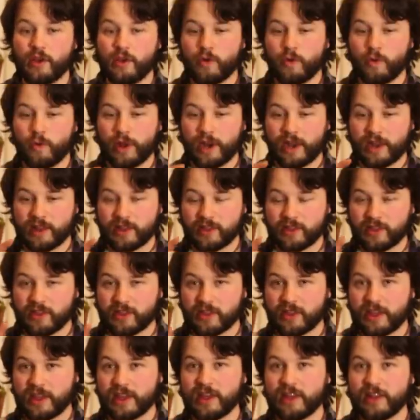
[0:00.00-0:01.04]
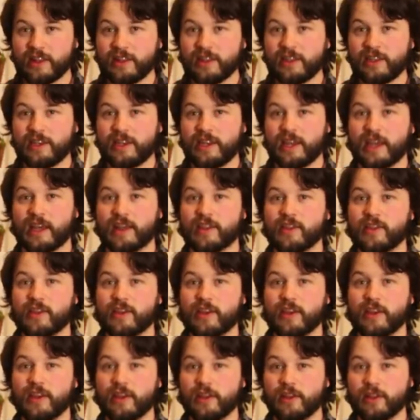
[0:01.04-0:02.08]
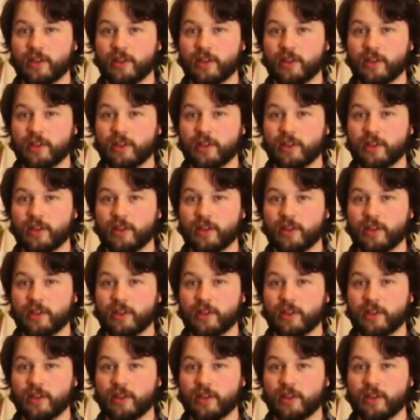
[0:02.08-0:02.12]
what a single disc